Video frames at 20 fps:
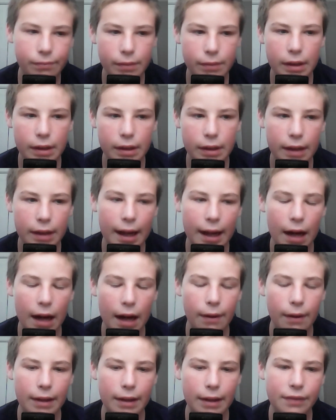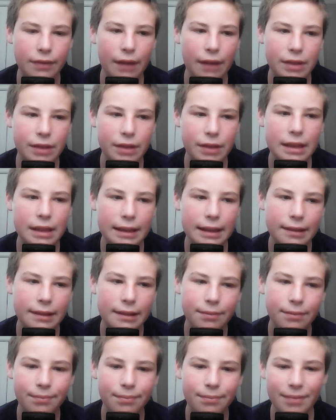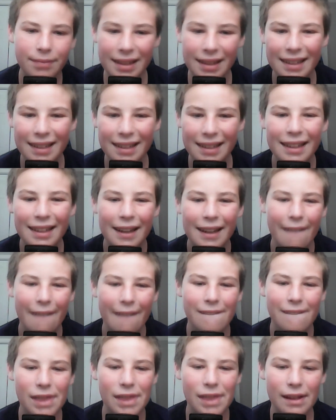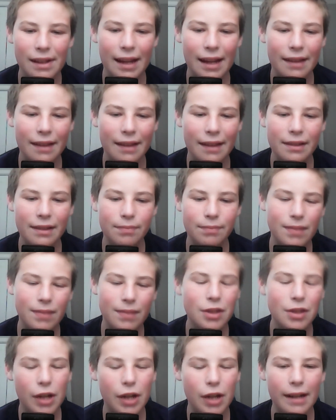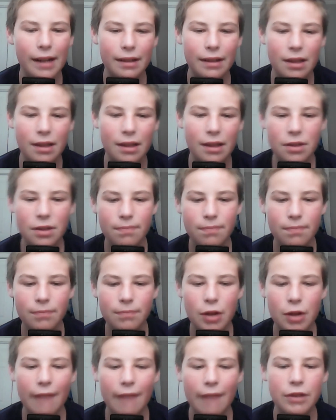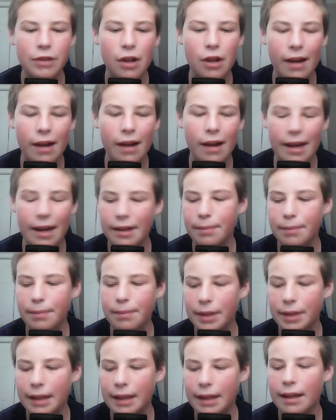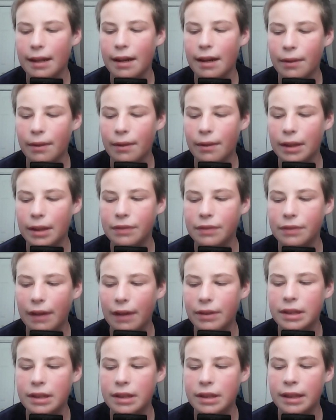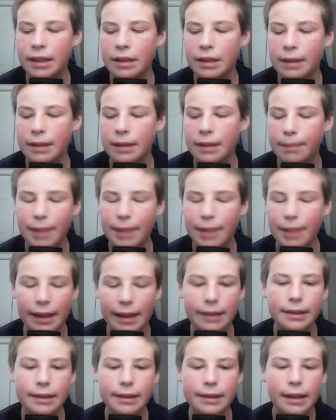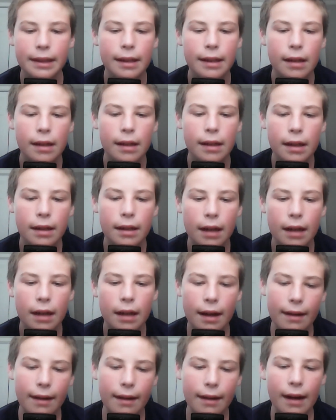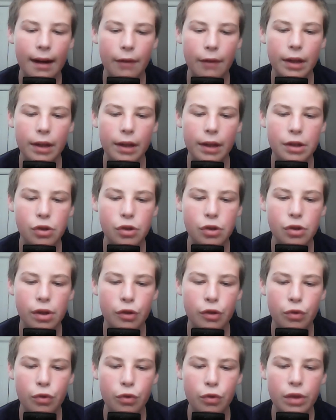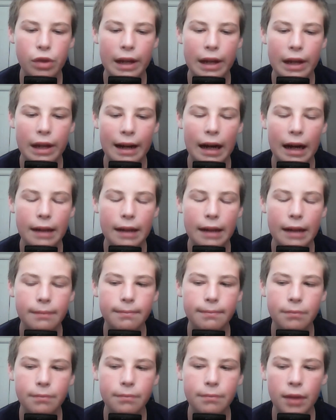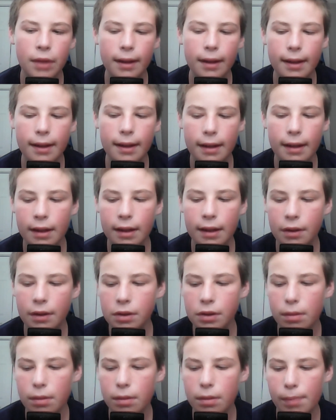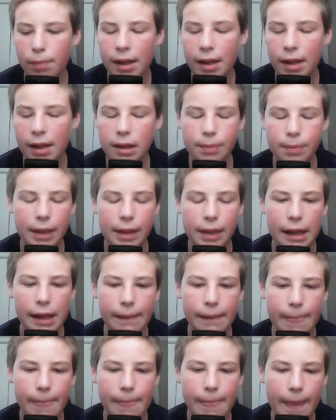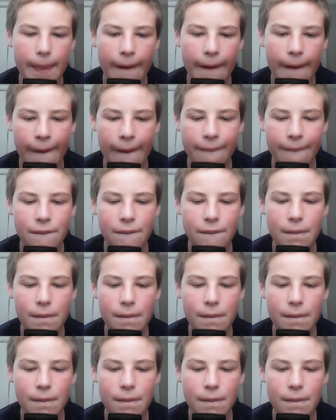they got rounds 5 and 6. Yeah, the draft has already ended, but they did get rounds 5 and 6 picks. Not really sure who they got really in those picks, but they